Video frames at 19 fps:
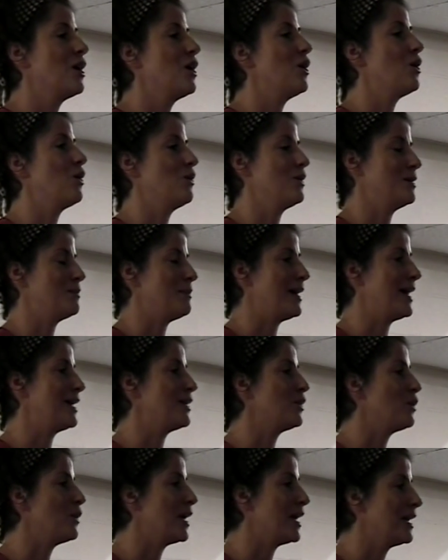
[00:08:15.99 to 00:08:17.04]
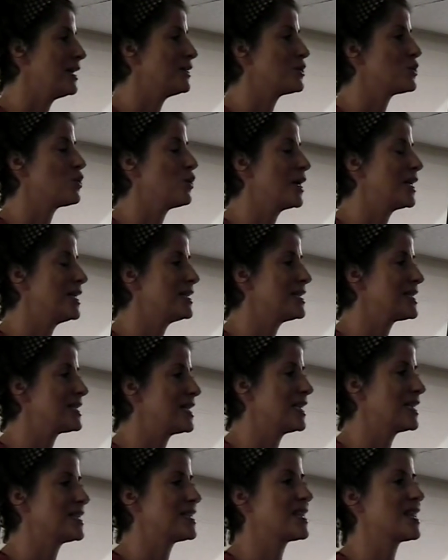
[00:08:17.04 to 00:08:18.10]
Oh, and by the way,
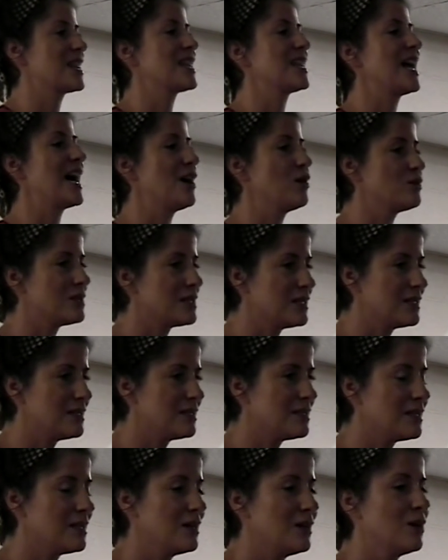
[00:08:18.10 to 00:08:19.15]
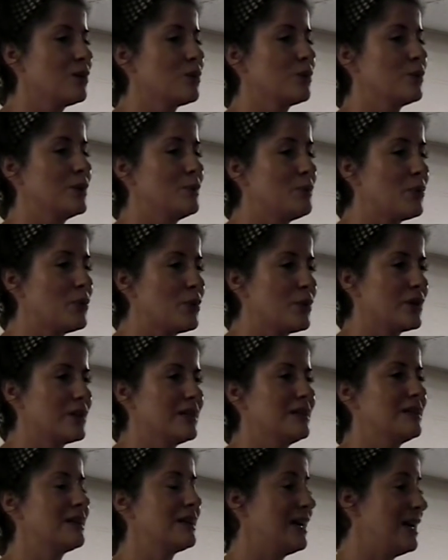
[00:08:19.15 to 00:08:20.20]
26,000
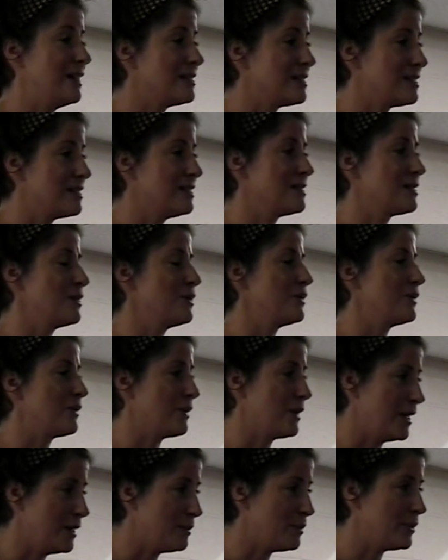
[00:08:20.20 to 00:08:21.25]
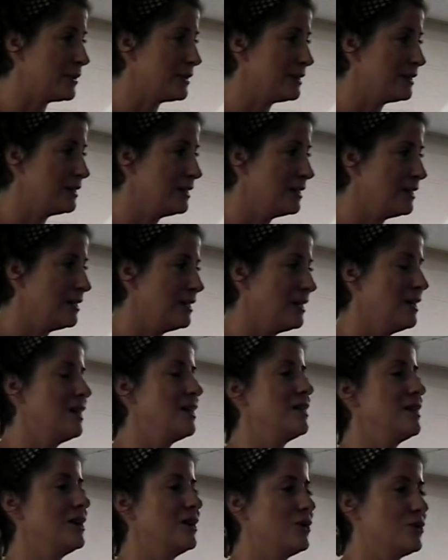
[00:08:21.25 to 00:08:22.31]
reported cases of rape in
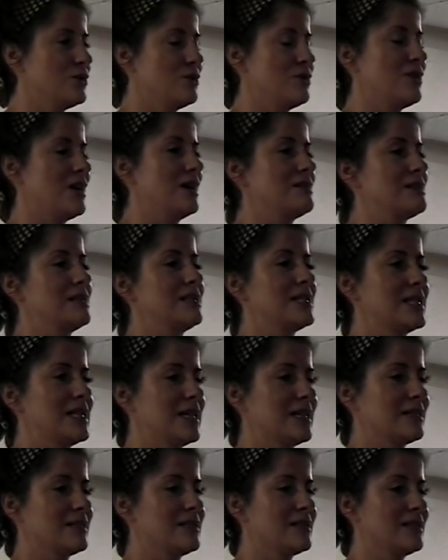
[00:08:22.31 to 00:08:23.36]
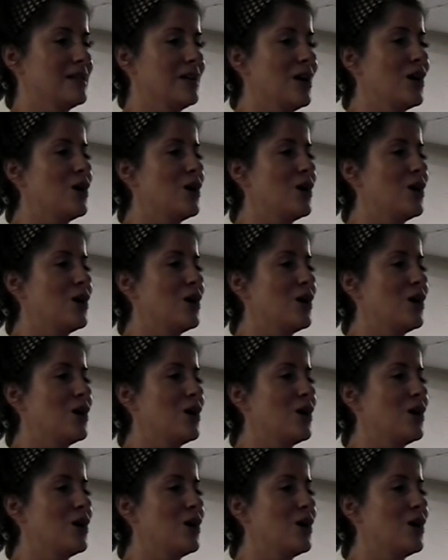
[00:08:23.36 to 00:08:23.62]
the year 2006.